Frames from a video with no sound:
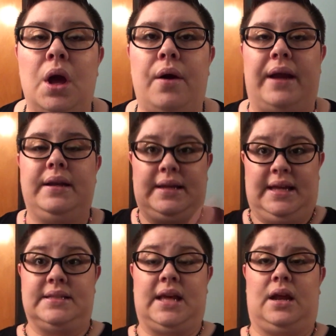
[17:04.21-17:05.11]
All right,
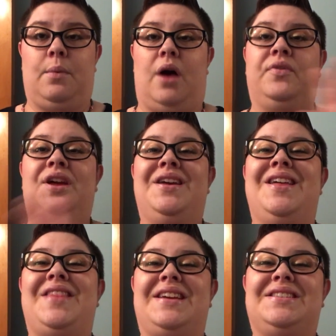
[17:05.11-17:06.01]
it's got to come off.
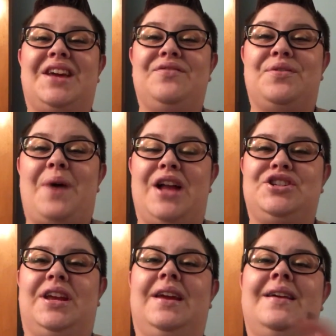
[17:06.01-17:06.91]
Thanks again for
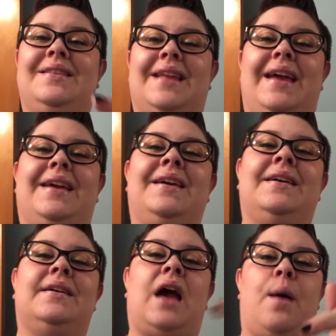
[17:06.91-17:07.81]
watching. Like,
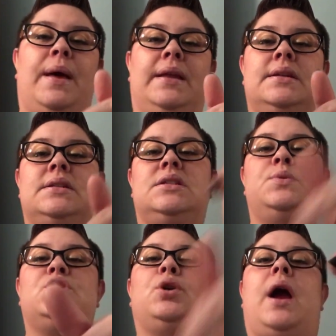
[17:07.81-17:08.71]
comment,
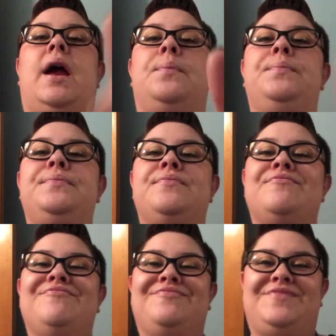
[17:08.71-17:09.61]
subscribe
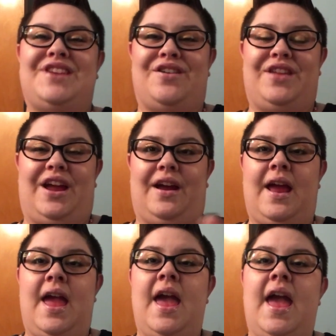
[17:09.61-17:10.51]
down there.
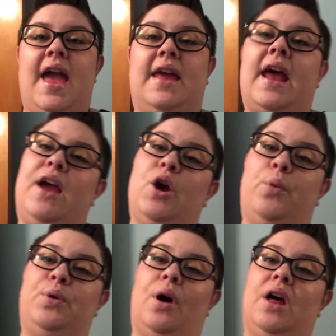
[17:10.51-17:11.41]
And I
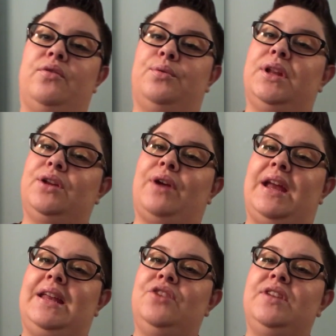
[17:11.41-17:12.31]
hope you all have a really
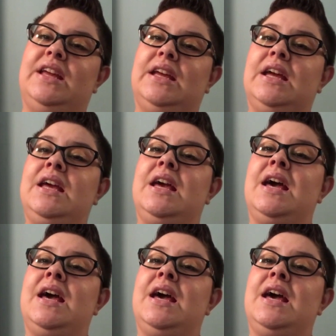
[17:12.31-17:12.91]
great evening.